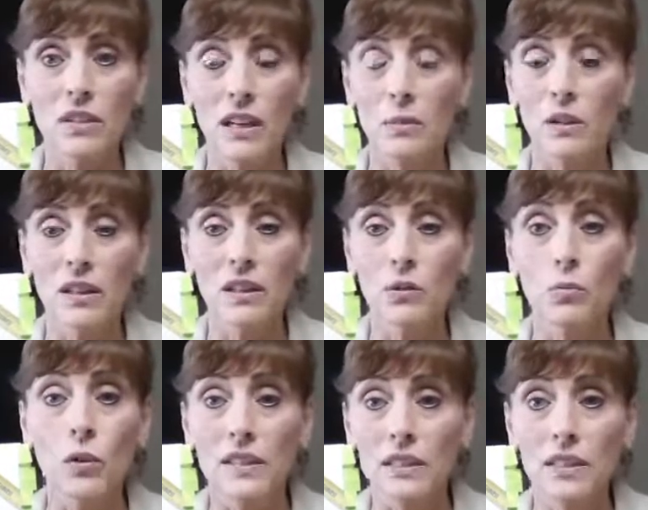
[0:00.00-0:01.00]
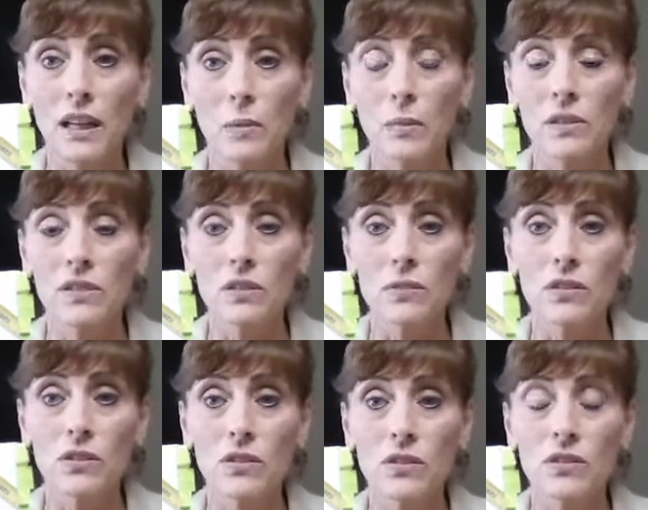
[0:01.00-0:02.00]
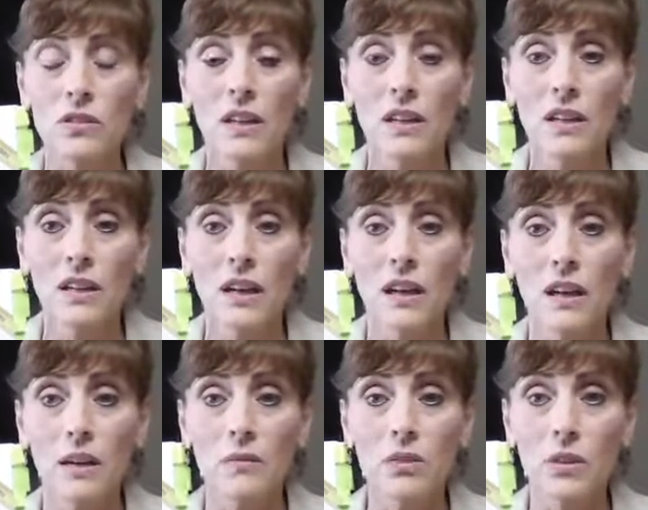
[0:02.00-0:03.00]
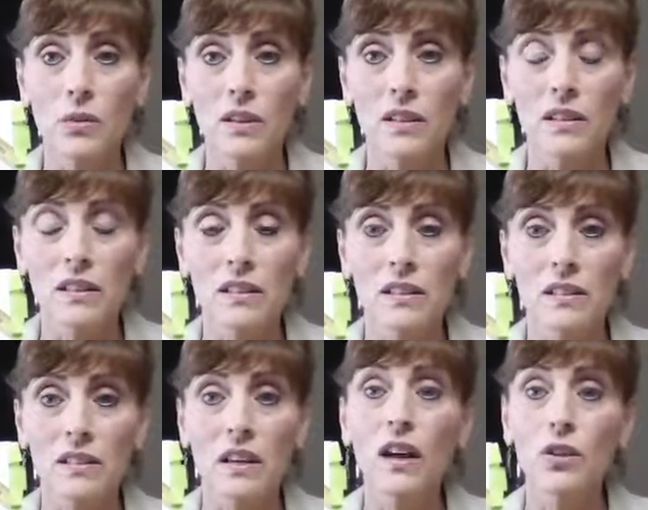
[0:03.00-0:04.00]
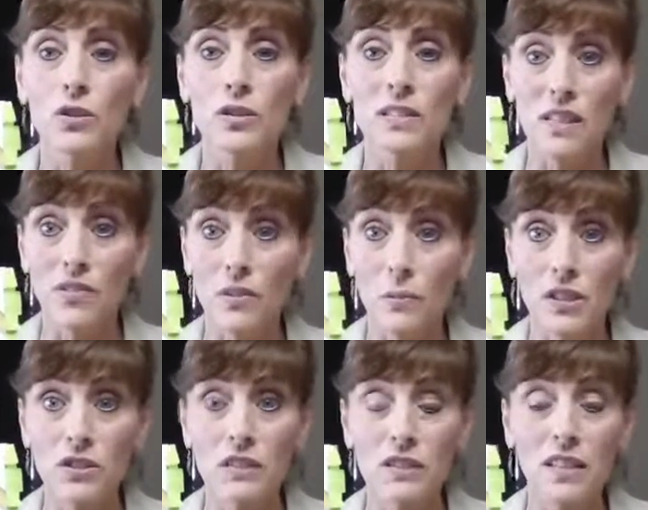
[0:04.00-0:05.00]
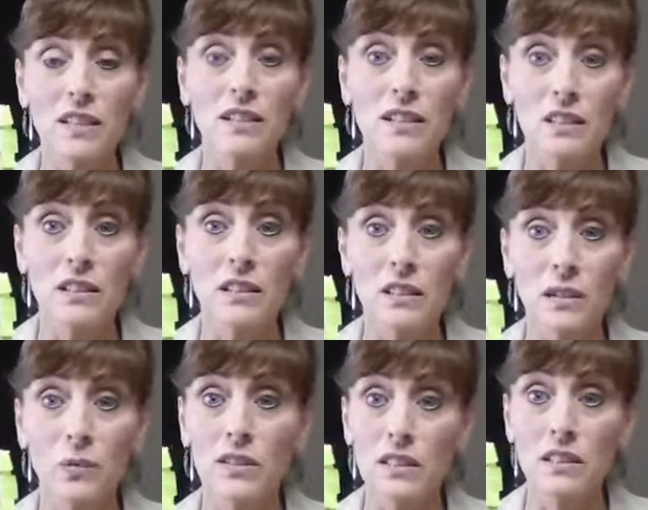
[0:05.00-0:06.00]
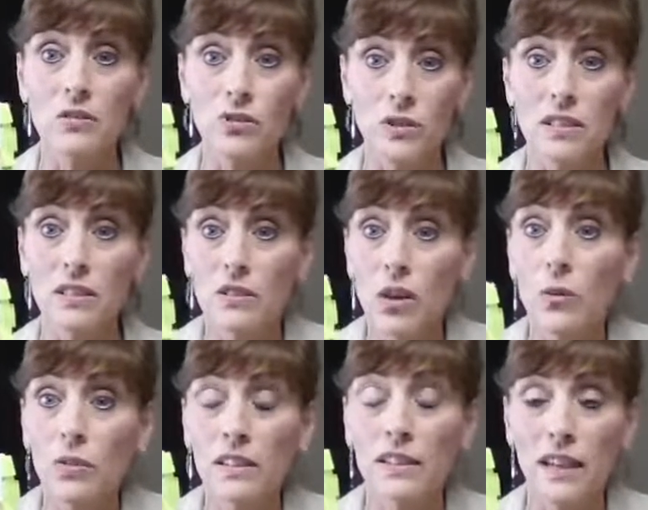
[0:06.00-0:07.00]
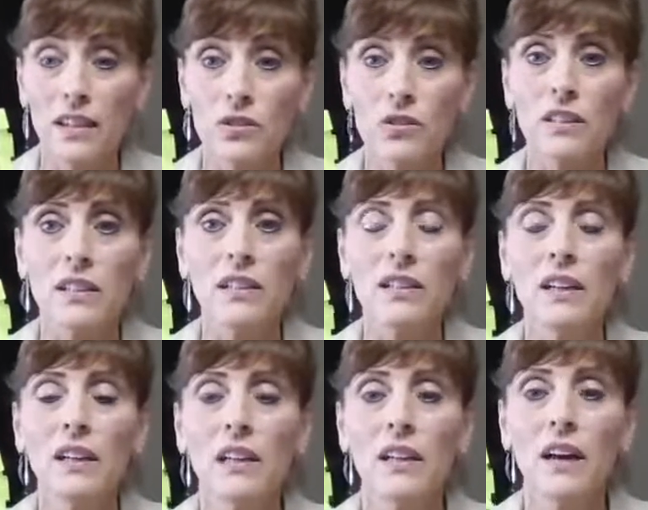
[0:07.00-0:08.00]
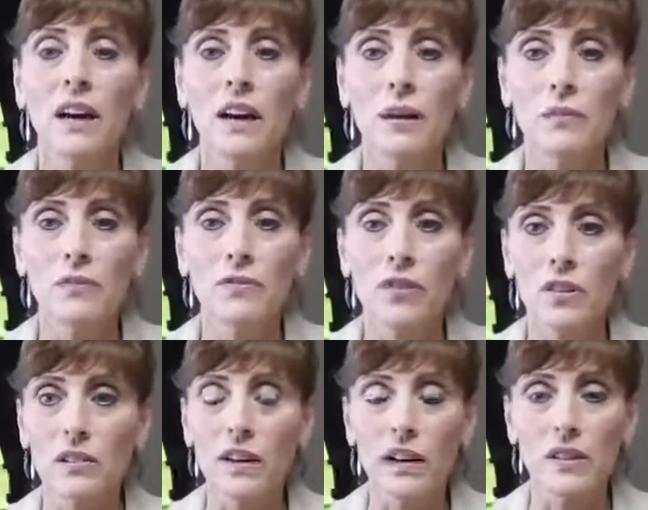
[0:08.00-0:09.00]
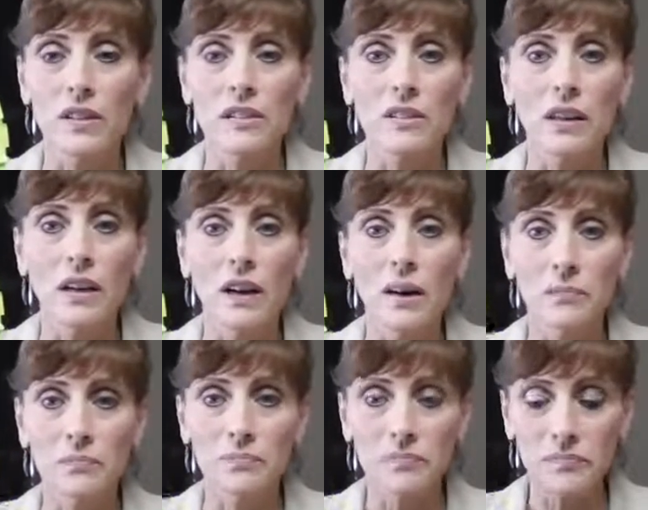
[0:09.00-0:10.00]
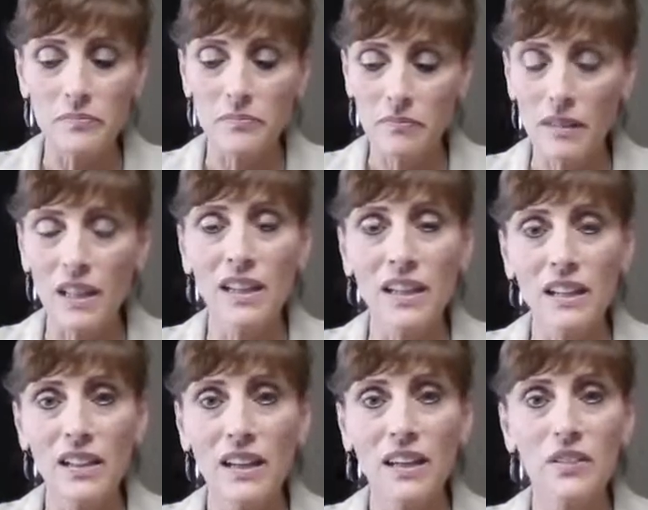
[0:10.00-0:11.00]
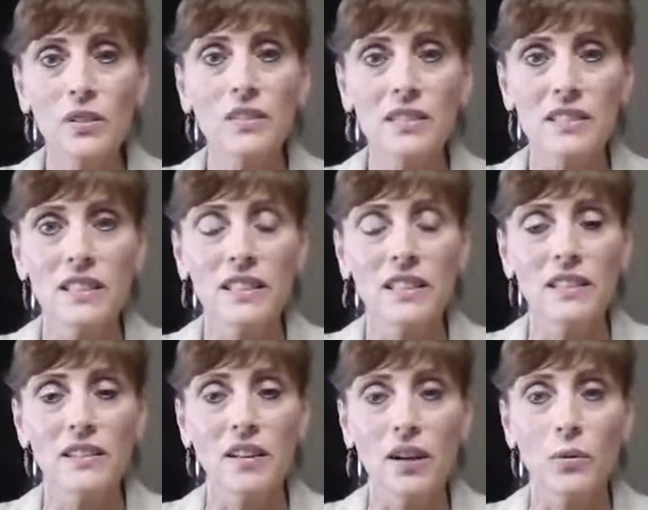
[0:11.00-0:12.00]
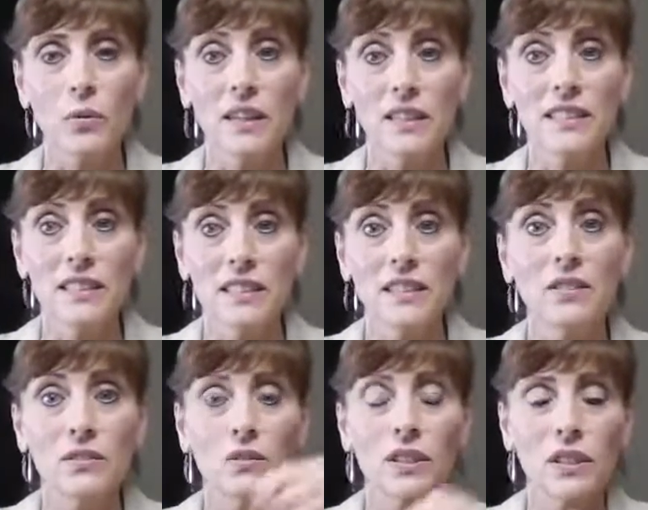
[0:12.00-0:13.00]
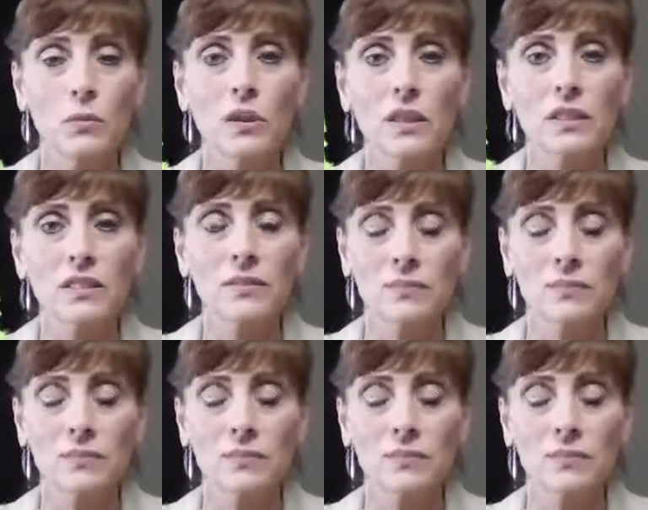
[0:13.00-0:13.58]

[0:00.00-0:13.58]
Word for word: Anybody who wants a copy of his research um, showing the 107 patients at his clinic that were treated totally naturally um, for the virus. Um, and uh, you can see how what he did really worked.